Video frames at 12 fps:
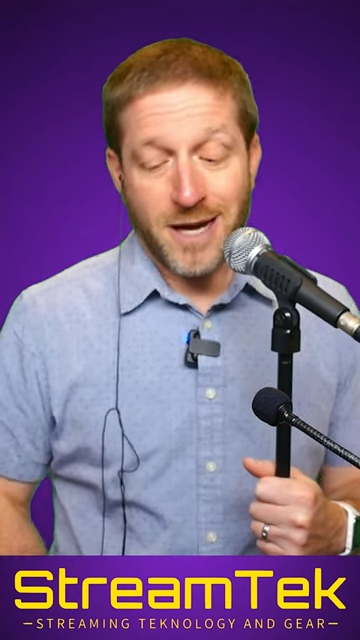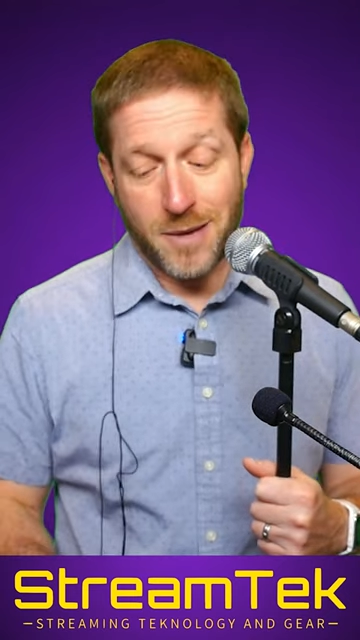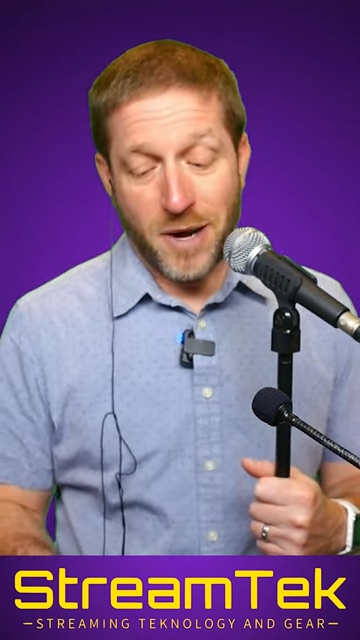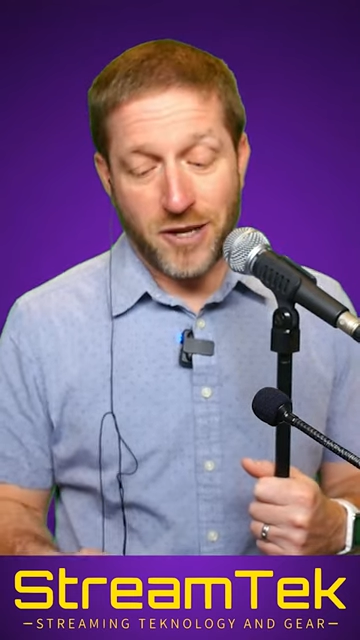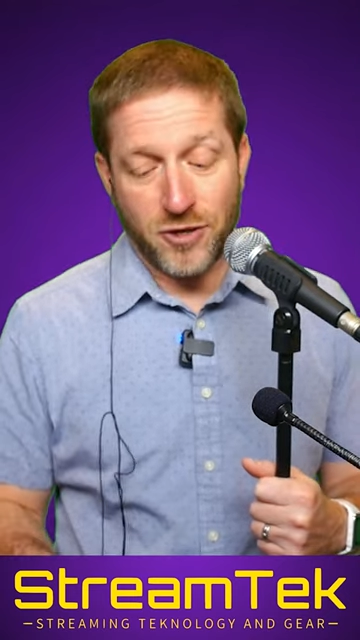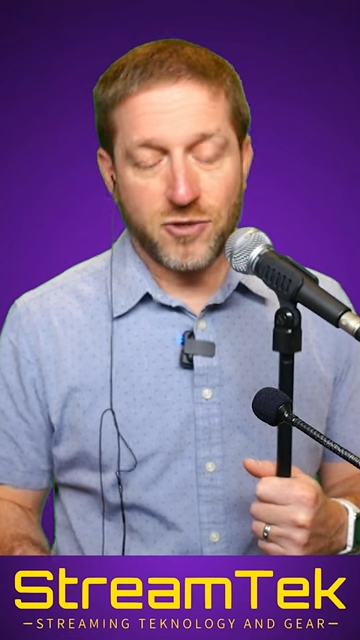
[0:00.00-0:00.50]

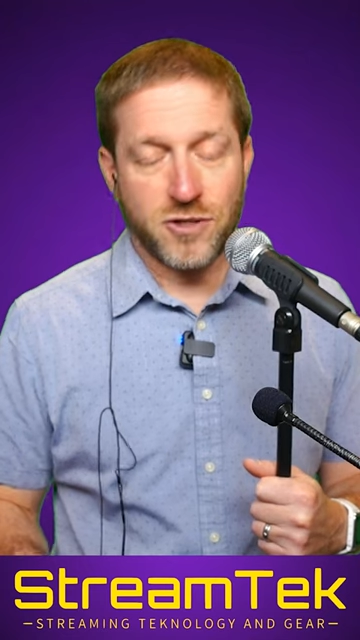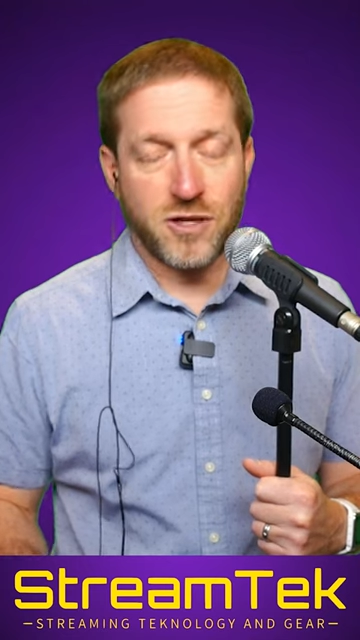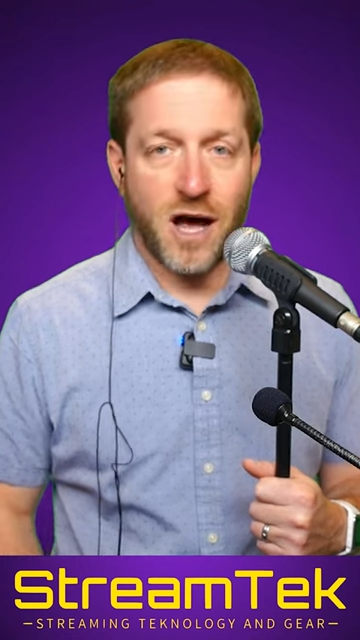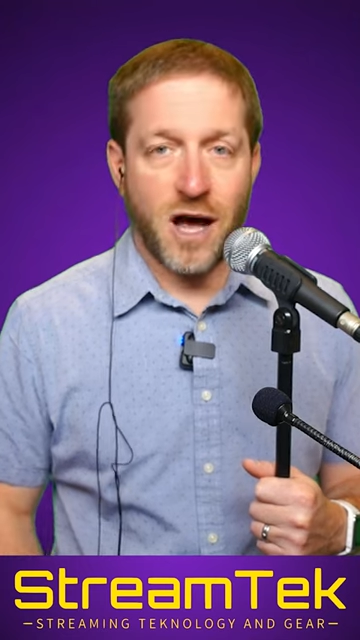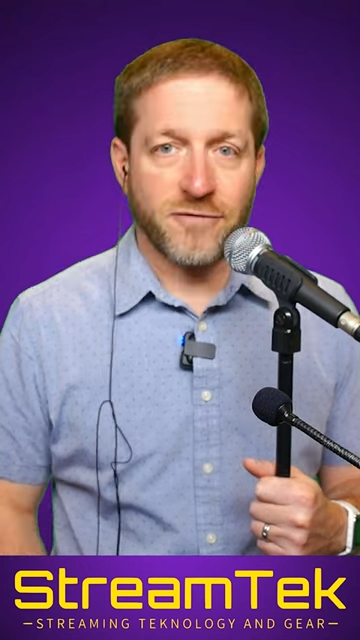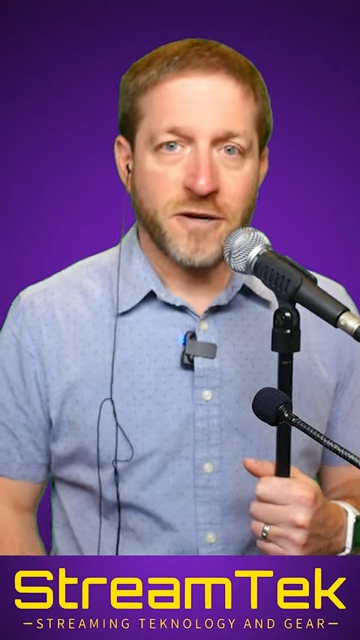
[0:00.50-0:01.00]
I might use a
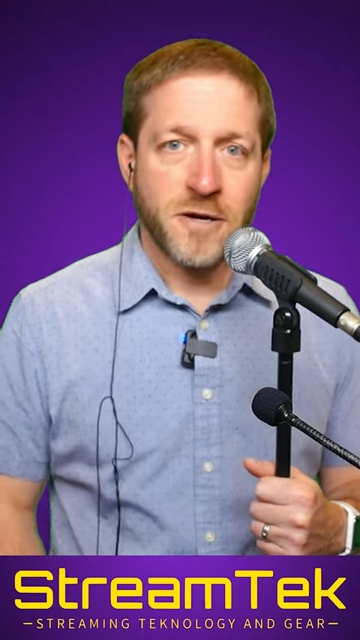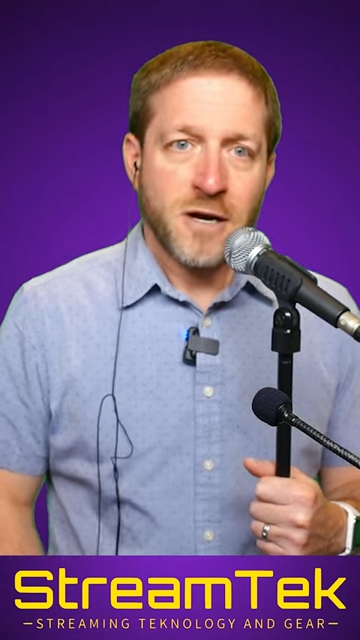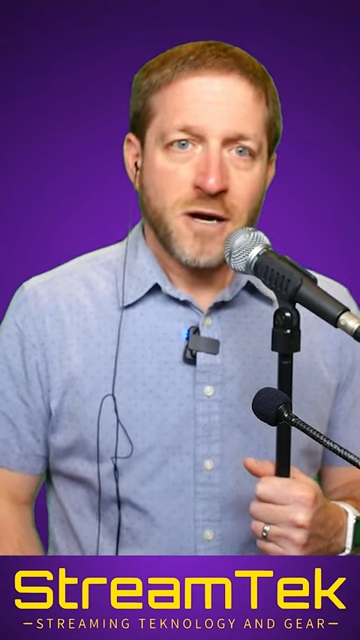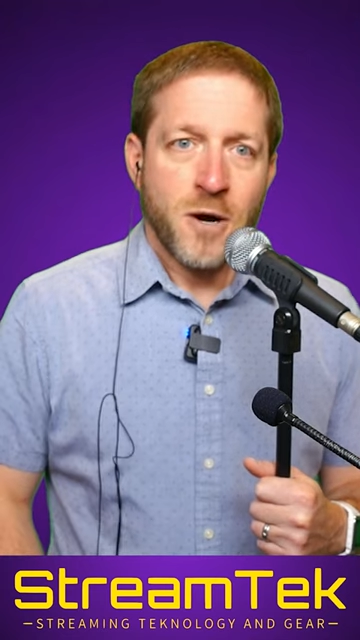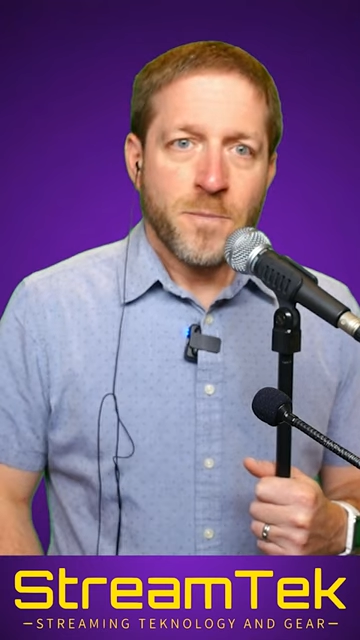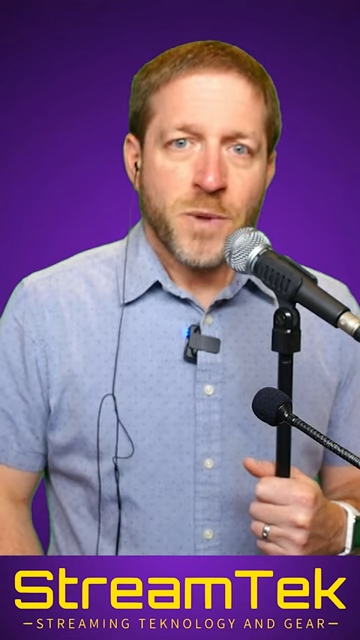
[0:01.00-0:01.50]
lav,
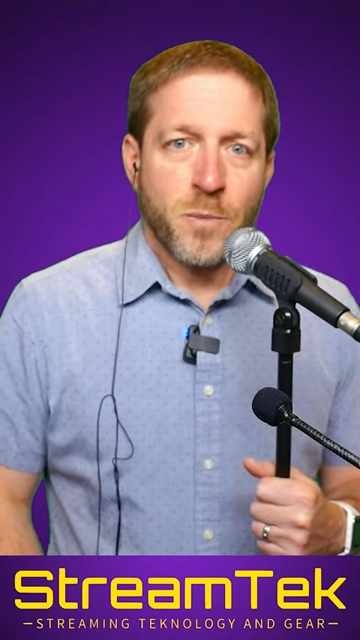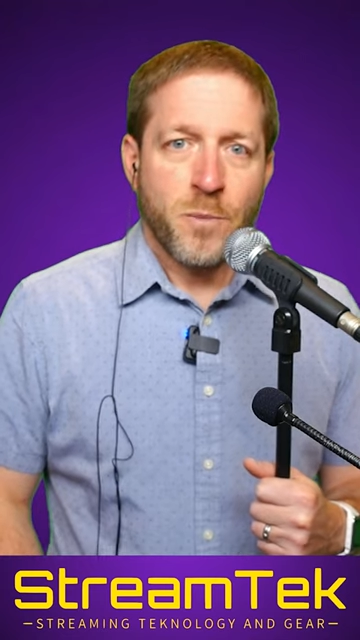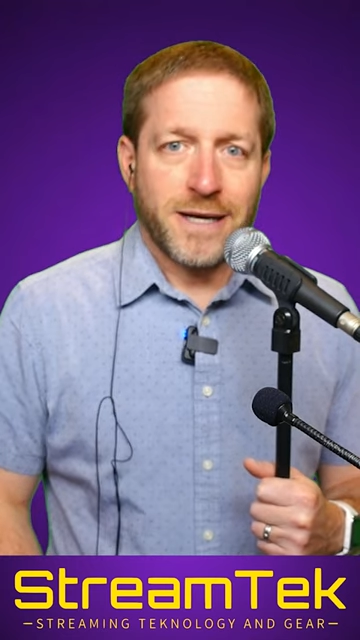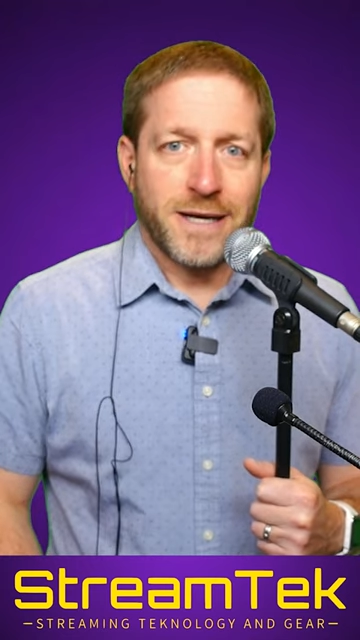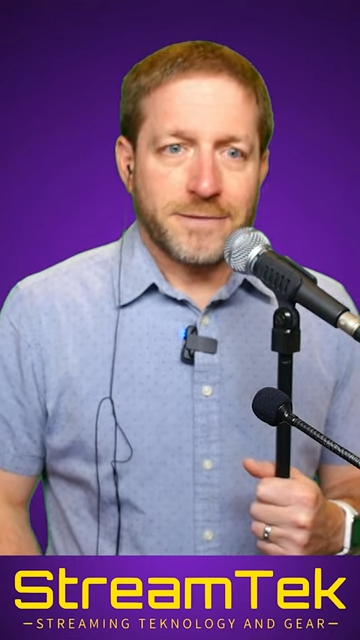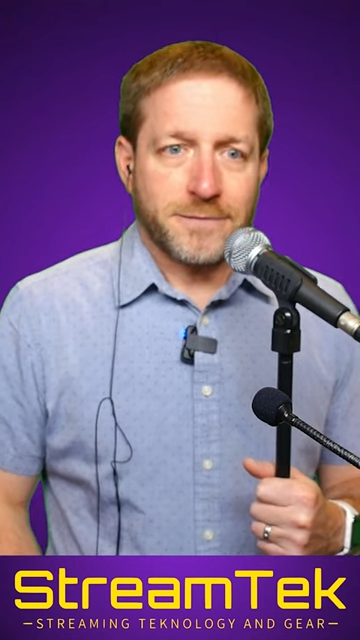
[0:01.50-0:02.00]

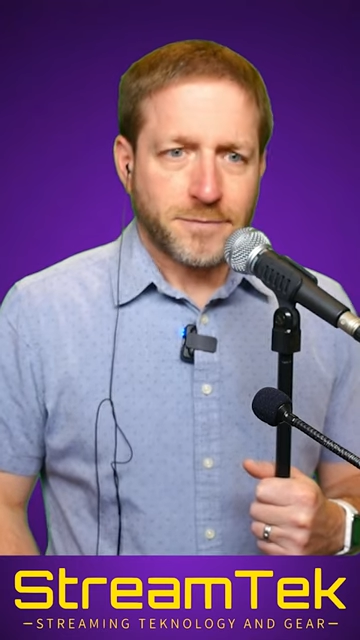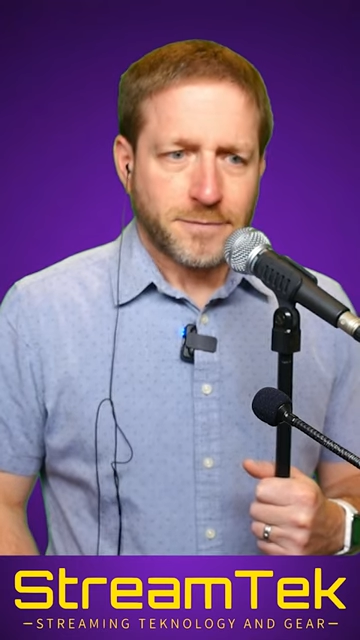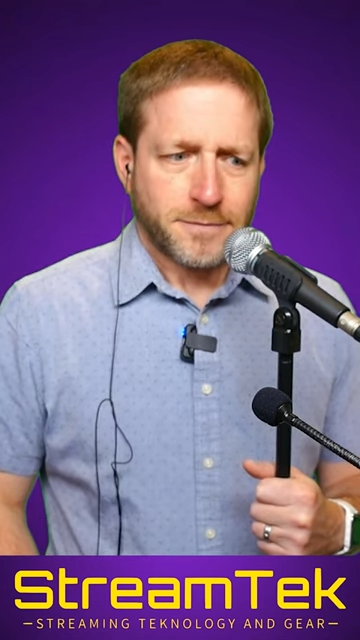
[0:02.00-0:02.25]
but